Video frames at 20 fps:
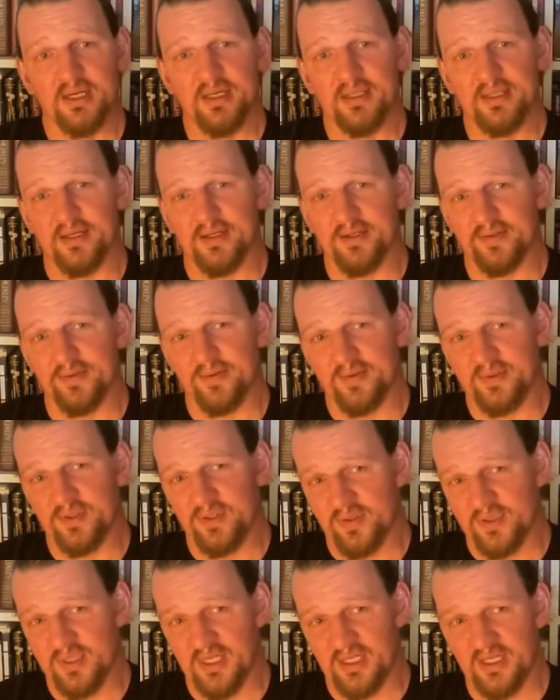they'll
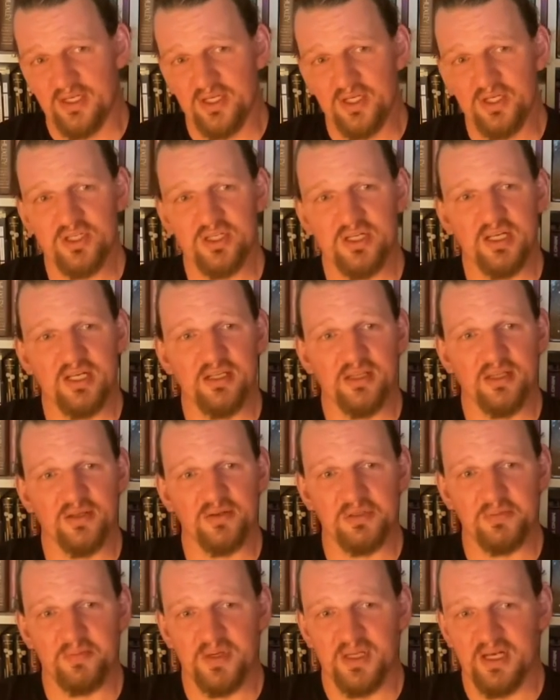doing their conditioning, they'll
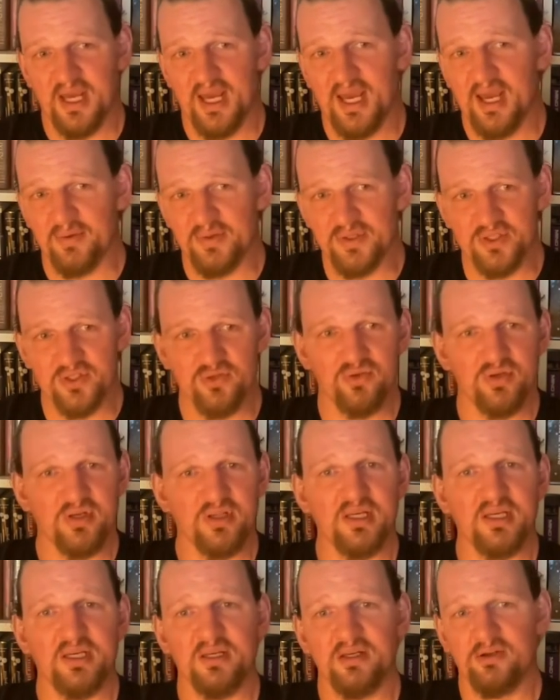spend hours
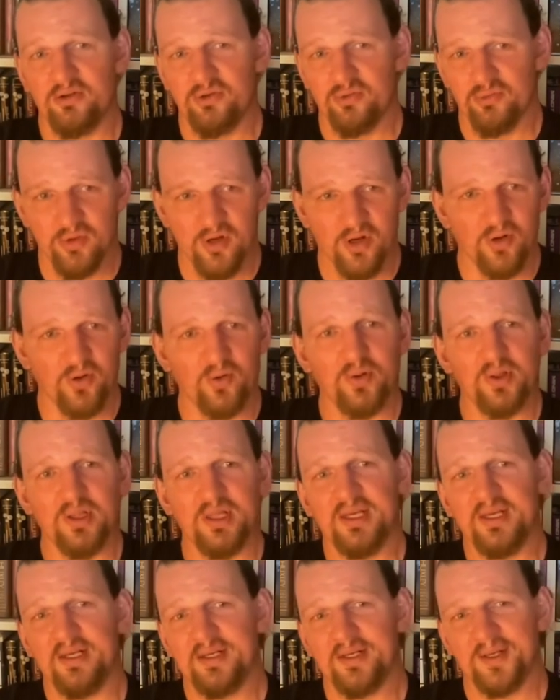drilling,
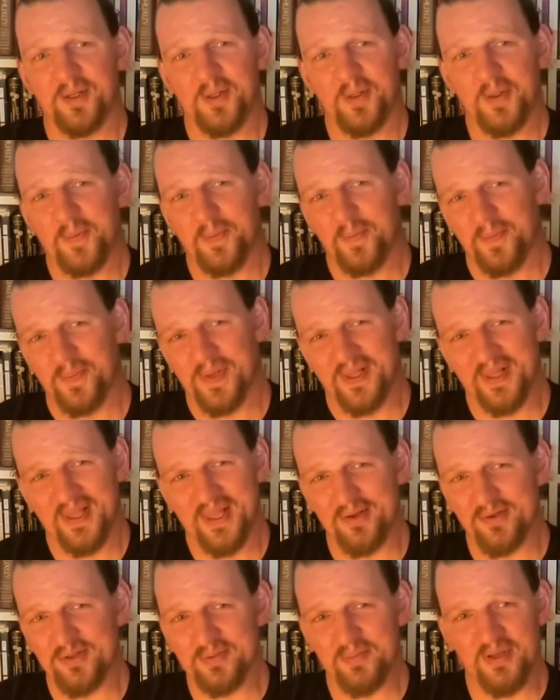rolling, but
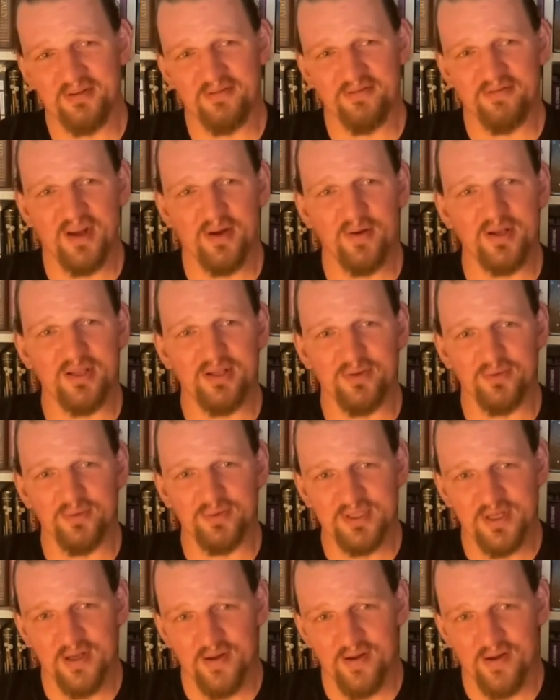they'll spend very little
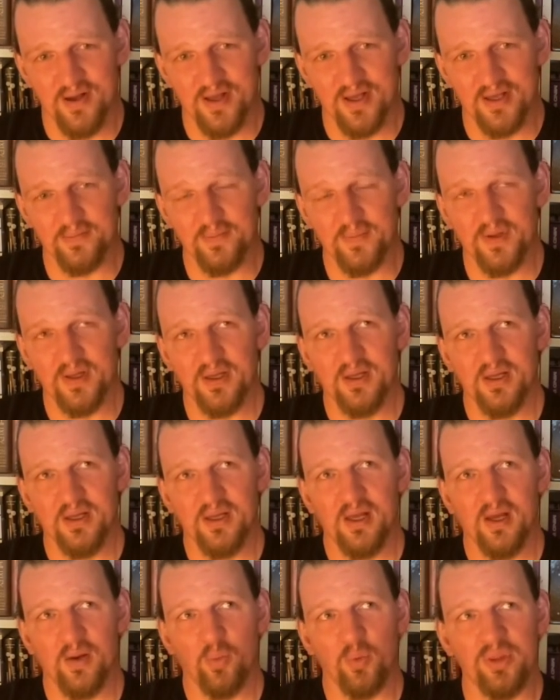time
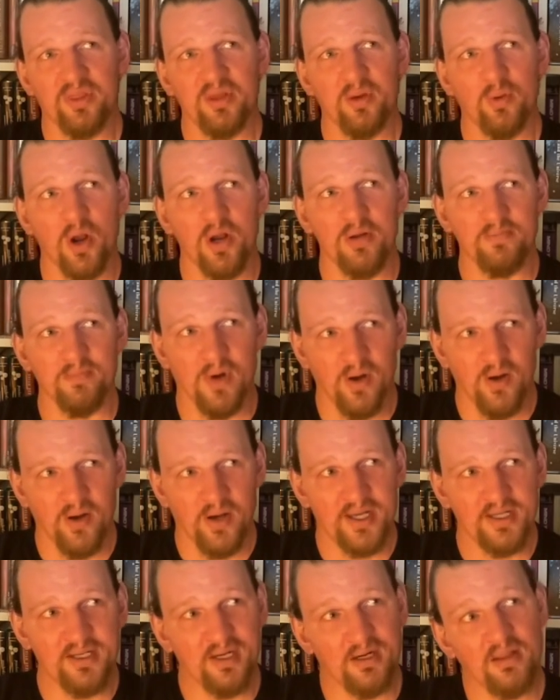with their own
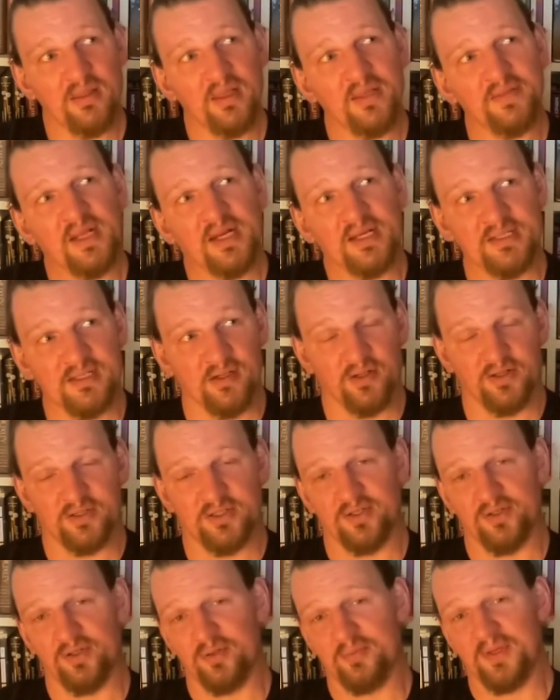mind. And I think that has a lot
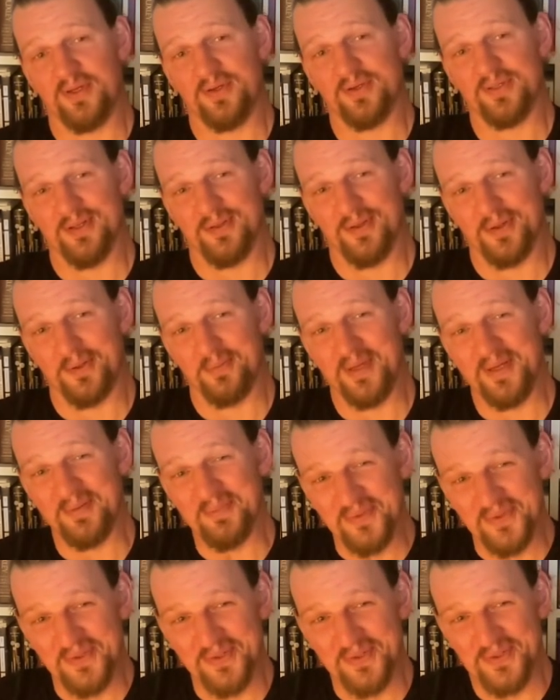to do because a lot of
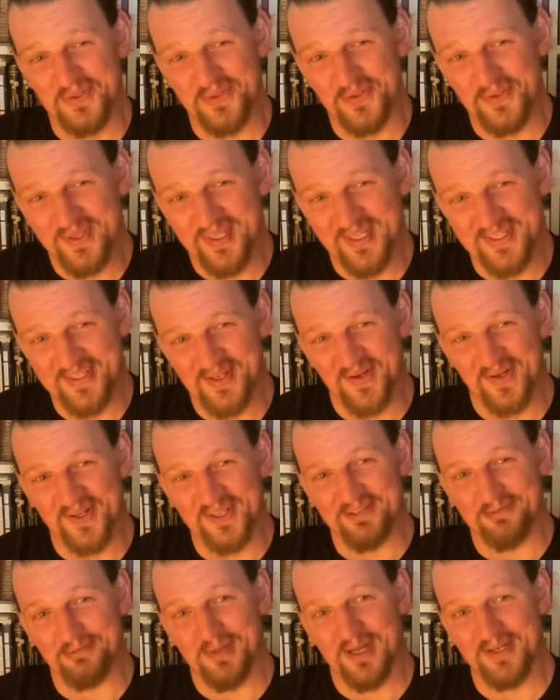people who do these
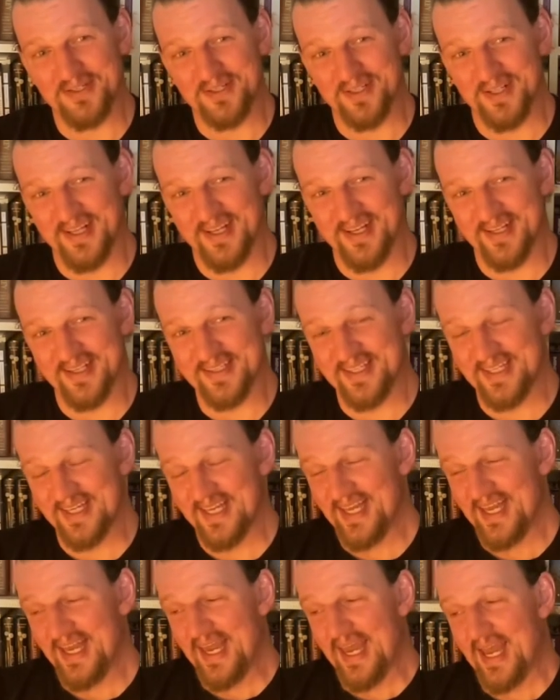kinds of martial arts
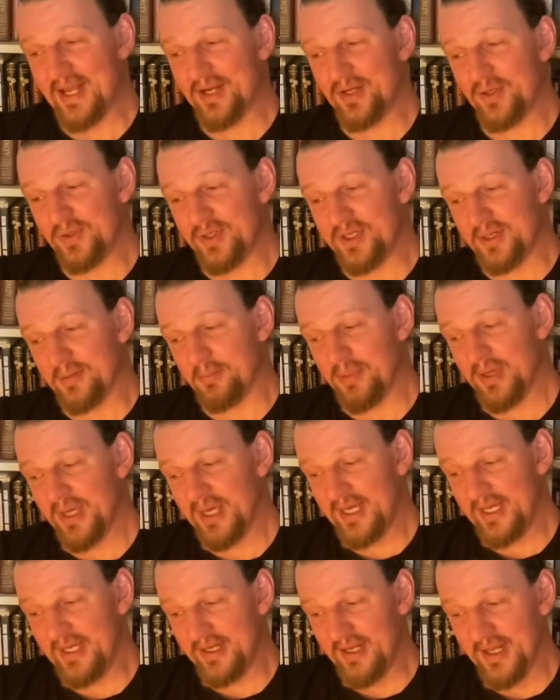and who
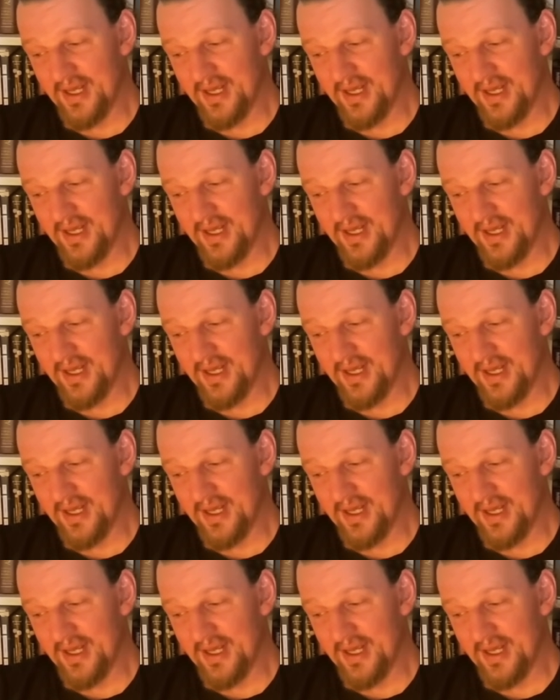compete